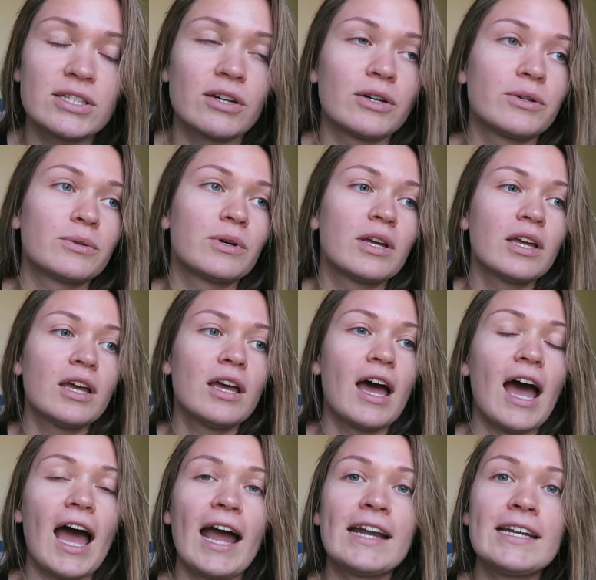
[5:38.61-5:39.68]
So
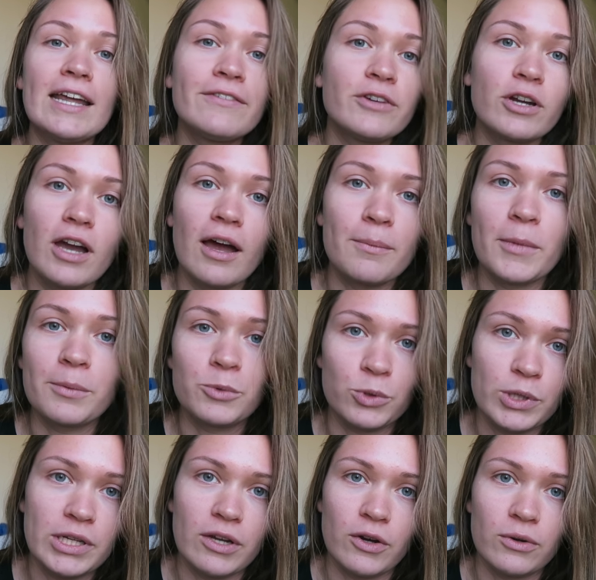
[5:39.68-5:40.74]
I never got my
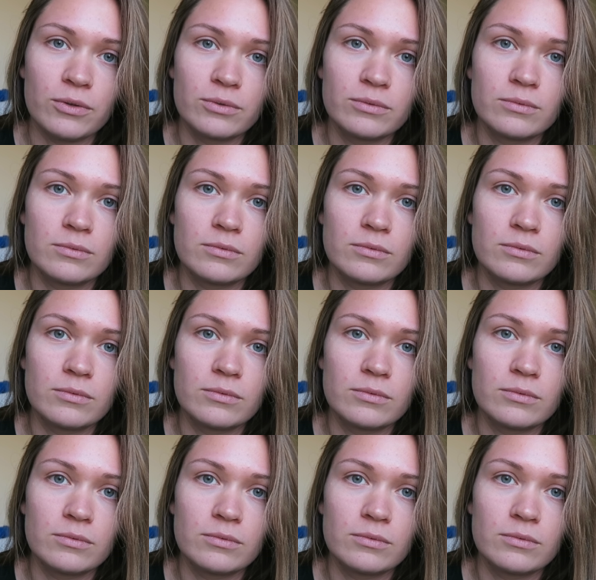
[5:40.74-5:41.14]
burrito.